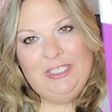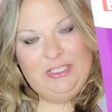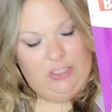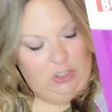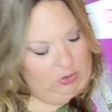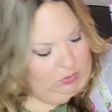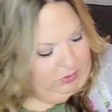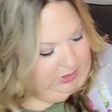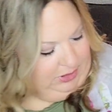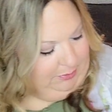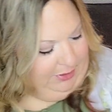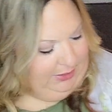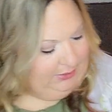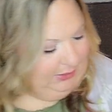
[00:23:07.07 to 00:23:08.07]
So the
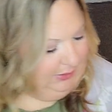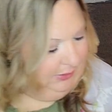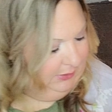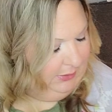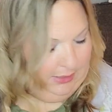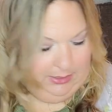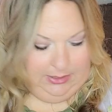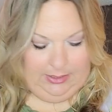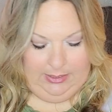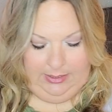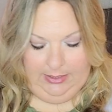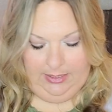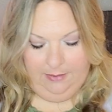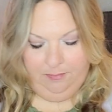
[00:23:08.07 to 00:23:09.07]
spicy
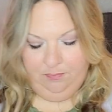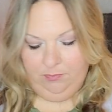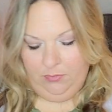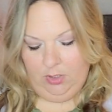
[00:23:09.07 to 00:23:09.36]
Thai